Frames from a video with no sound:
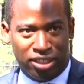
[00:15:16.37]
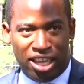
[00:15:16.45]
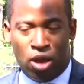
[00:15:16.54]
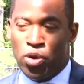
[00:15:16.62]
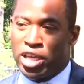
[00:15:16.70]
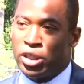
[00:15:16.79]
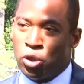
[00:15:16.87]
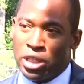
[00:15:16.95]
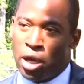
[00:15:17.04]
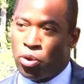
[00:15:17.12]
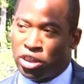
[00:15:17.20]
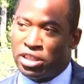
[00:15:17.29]
And we can do
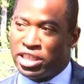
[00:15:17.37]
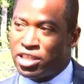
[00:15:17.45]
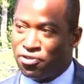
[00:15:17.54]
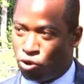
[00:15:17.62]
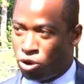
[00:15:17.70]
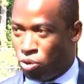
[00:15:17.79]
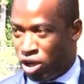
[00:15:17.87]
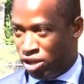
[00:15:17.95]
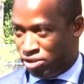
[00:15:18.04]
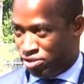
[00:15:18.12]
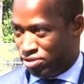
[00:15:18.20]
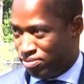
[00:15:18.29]
that within these four
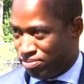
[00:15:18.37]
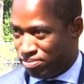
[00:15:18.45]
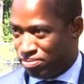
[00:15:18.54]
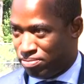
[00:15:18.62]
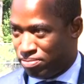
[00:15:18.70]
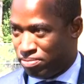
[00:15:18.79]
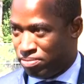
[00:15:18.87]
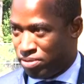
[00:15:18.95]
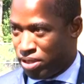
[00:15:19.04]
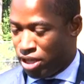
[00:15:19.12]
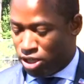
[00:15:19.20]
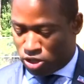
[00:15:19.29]
walls.
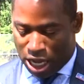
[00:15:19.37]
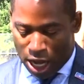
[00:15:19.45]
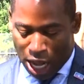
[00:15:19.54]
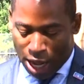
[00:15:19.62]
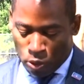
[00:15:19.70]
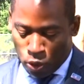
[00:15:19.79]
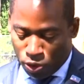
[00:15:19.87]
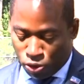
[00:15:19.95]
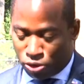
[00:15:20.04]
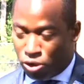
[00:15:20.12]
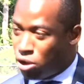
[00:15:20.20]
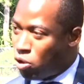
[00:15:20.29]
So I
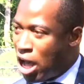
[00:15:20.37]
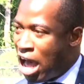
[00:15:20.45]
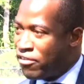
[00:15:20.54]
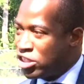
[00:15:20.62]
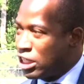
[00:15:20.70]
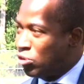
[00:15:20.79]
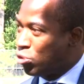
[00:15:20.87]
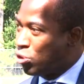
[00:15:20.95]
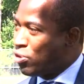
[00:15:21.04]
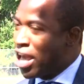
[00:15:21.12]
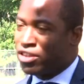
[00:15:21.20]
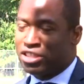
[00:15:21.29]
would
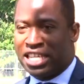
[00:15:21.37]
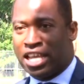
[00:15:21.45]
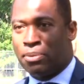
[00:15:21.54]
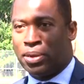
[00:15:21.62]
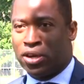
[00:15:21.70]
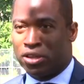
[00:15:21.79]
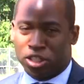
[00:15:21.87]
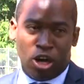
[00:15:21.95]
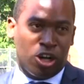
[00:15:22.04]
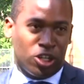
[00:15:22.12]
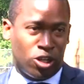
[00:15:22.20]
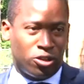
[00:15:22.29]
rather stand up here and
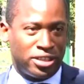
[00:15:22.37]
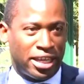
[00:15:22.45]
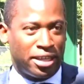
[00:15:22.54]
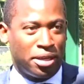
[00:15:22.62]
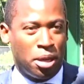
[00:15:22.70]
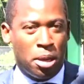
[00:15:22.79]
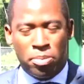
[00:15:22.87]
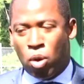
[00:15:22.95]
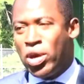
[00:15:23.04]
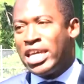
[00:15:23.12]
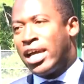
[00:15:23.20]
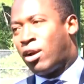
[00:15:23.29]
talk all day, but
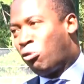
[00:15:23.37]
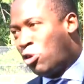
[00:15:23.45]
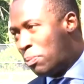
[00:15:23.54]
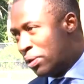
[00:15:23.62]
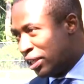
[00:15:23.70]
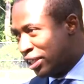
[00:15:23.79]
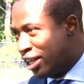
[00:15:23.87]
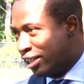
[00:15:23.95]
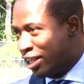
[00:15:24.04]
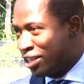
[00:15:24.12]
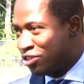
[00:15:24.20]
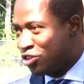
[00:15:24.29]
we got a ribbon to cut,
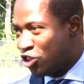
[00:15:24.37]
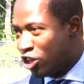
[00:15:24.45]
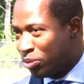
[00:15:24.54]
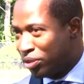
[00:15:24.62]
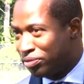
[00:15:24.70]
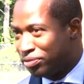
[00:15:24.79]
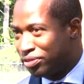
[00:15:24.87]
ladies and gentlemen.